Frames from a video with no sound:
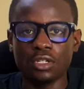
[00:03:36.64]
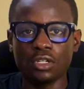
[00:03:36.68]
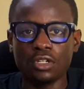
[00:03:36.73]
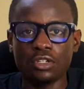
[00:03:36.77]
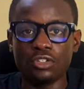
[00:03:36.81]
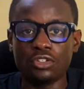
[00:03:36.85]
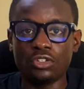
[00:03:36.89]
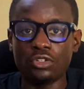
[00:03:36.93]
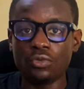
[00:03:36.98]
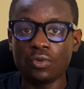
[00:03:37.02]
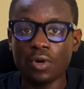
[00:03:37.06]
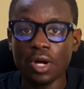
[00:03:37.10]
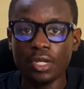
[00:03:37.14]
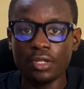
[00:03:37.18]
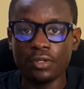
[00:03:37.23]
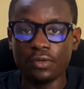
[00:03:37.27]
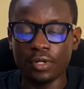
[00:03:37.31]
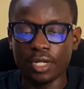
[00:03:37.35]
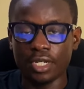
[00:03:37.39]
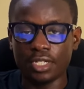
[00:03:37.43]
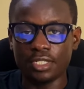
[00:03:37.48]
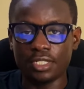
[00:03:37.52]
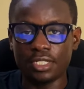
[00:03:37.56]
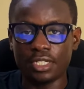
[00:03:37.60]

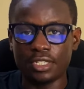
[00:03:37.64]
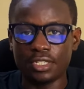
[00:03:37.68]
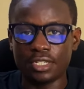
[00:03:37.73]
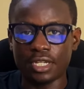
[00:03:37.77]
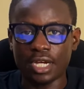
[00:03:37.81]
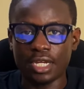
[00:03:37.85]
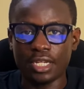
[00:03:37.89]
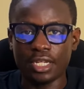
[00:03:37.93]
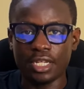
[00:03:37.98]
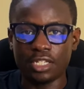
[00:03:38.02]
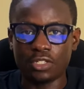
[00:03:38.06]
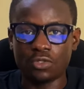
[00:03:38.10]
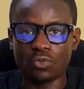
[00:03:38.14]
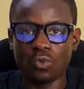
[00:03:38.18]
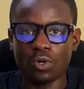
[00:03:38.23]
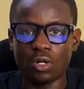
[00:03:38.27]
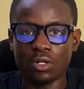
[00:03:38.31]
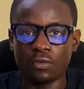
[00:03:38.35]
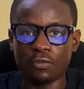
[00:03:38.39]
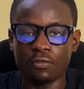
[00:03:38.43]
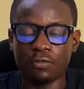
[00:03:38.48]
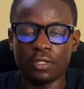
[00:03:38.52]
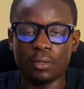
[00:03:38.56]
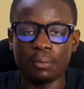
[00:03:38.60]
UI UX design is
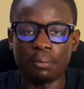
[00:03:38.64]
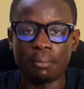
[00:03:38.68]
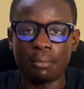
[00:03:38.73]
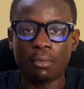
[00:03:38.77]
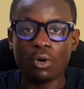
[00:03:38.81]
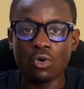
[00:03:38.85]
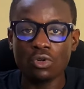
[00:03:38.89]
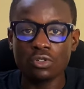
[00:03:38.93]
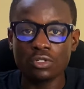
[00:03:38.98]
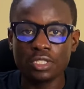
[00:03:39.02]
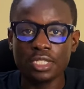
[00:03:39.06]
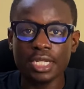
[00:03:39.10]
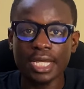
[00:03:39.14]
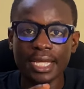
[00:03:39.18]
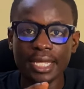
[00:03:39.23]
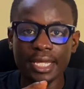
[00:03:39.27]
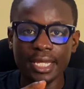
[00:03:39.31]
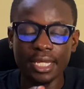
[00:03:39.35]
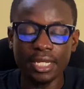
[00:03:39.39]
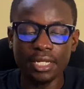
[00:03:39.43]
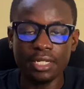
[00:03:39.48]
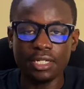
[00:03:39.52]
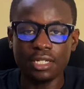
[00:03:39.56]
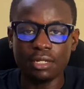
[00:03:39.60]
one of the most
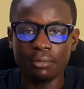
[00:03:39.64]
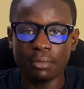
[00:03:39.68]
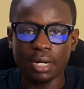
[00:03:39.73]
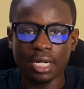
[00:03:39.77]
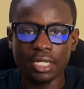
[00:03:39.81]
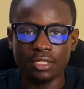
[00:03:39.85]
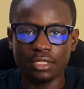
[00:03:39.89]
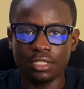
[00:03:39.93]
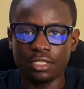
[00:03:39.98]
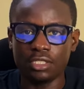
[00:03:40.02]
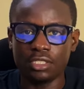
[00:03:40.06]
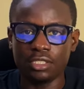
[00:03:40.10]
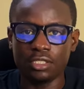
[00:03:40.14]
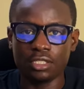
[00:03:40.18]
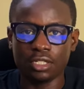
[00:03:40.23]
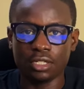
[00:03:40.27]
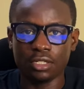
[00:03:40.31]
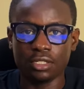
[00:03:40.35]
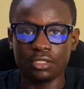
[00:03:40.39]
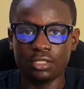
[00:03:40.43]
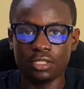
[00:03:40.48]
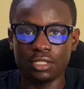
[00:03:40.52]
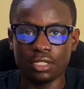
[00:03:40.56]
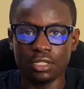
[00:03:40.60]
in-demand
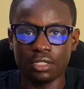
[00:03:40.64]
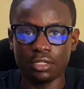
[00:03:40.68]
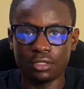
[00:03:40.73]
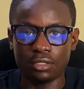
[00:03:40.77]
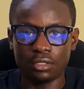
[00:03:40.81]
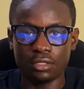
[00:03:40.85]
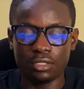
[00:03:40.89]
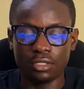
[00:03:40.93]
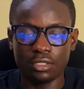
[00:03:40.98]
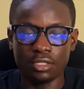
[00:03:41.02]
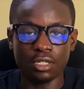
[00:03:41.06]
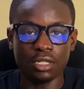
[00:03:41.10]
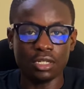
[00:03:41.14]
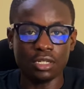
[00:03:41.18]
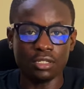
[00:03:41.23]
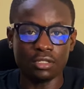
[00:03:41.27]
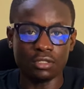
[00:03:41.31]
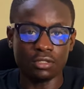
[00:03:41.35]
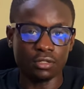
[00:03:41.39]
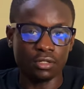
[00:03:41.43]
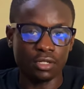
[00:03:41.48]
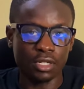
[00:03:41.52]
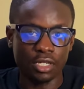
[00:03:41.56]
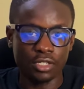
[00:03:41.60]
digital skills in
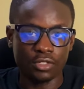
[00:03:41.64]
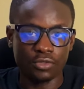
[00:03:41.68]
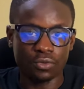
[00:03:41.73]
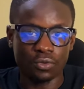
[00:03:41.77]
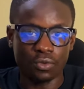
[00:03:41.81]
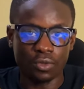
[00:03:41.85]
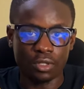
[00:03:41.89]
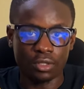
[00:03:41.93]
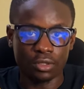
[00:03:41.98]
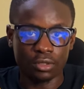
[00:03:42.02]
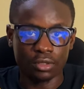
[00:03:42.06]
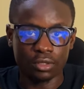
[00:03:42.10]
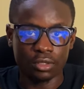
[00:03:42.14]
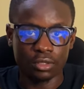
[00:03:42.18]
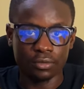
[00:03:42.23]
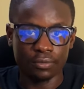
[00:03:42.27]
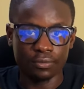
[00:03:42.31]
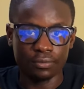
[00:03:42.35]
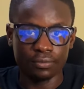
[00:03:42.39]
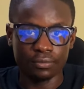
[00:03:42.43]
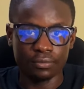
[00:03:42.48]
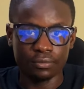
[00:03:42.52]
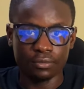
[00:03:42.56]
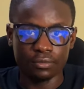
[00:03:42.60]
today's world.
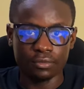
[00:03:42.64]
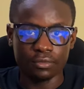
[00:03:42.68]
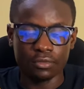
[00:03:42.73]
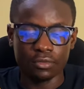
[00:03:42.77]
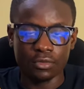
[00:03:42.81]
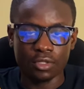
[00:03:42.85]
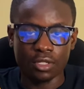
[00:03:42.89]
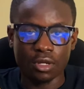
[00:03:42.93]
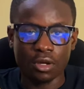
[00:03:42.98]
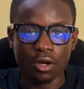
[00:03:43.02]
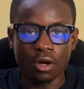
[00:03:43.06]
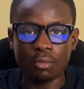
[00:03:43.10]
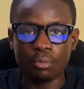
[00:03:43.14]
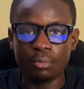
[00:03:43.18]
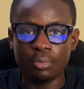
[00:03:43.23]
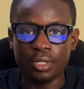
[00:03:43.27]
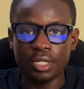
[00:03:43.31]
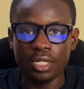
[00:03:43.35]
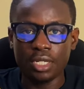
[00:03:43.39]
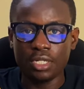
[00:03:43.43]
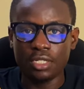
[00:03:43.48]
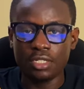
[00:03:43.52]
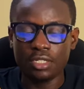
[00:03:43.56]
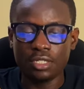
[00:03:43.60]

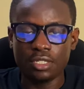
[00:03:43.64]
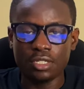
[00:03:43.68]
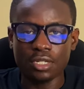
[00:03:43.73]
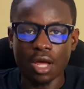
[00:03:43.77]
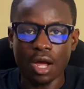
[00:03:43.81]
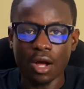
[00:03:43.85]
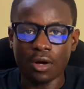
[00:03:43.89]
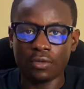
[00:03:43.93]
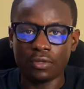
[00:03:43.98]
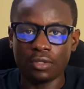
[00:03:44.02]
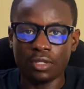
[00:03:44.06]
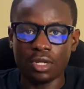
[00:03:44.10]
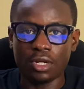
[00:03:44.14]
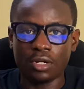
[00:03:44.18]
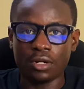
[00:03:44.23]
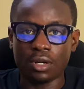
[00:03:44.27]
Companies out there are